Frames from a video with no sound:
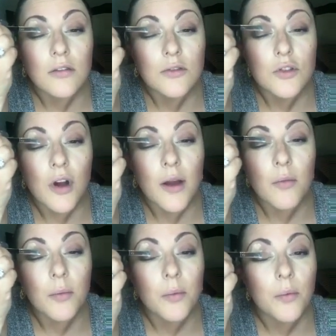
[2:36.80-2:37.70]

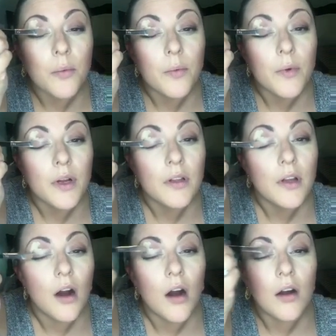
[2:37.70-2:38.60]
Trying
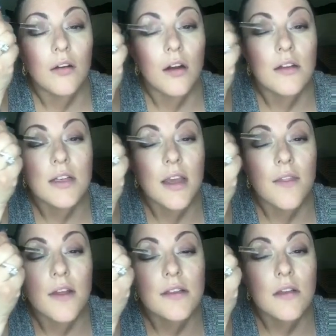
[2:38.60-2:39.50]
really hard not to
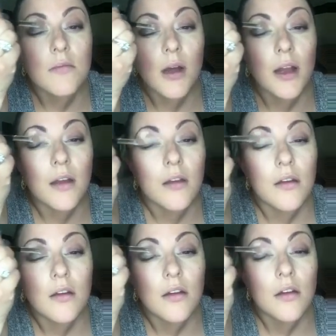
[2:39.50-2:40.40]
get this in my
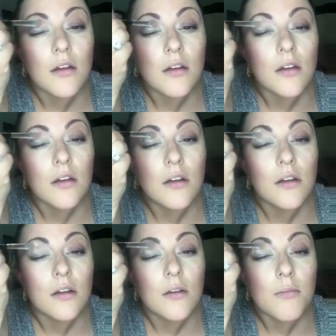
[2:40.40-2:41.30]

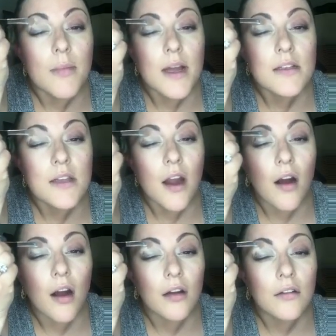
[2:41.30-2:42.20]

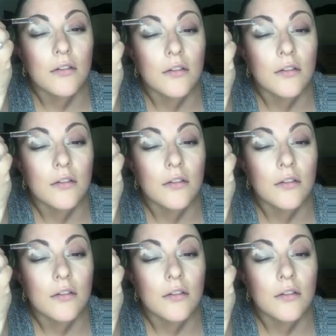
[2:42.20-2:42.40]
mascara.